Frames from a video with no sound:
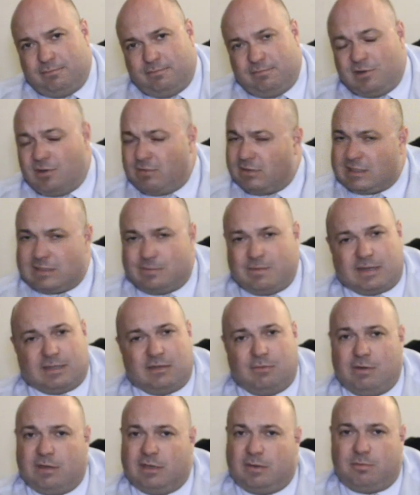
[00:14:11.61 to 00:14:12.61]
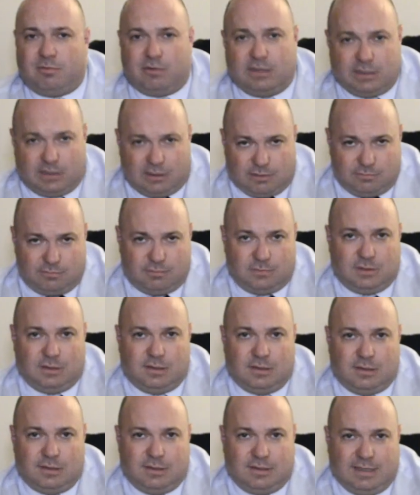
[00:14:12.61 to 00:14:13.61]
Don't expect to win the prelim.
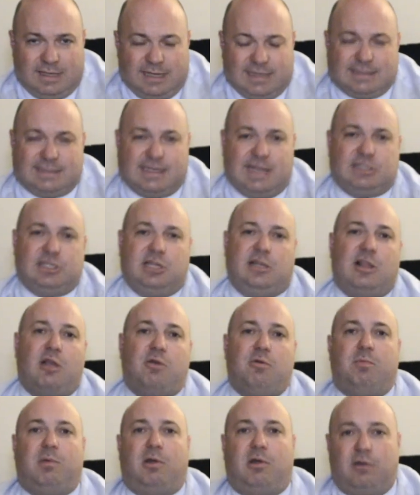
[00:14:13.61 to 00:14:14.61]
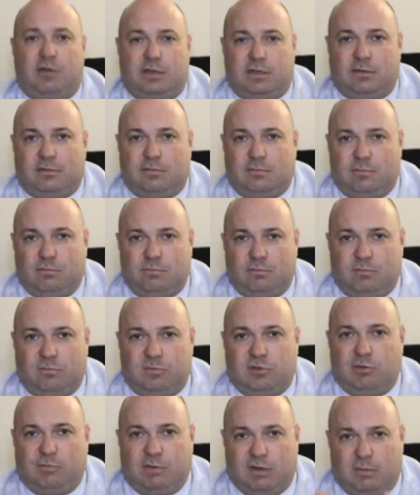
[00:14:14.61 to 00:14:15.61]
It's such a low burden
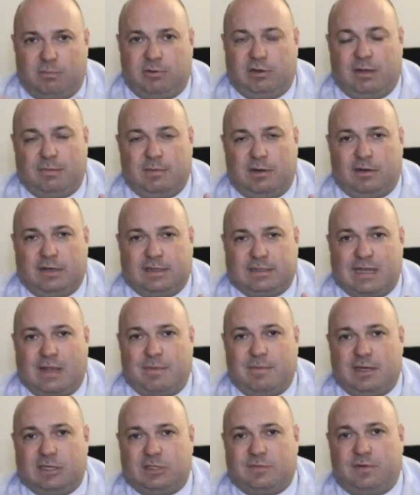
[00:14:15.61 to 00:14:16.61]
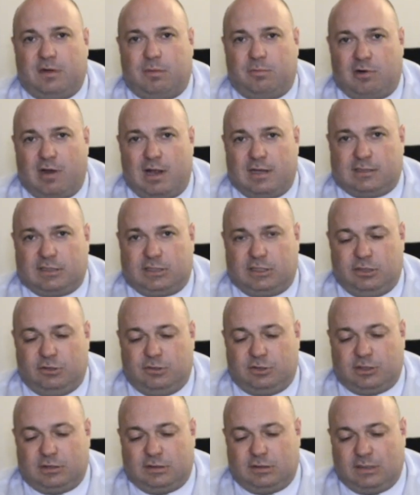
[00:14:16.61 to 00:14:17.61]
to win a preliminary examination for the
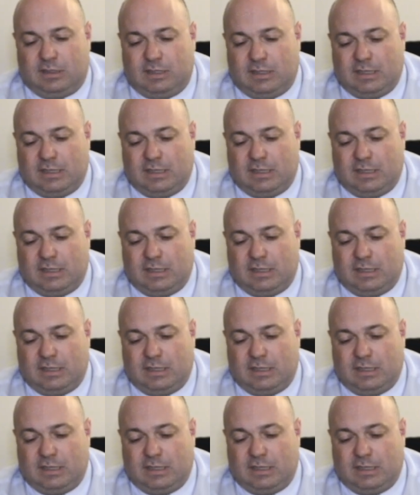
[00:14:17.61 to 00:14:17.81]
prosecution.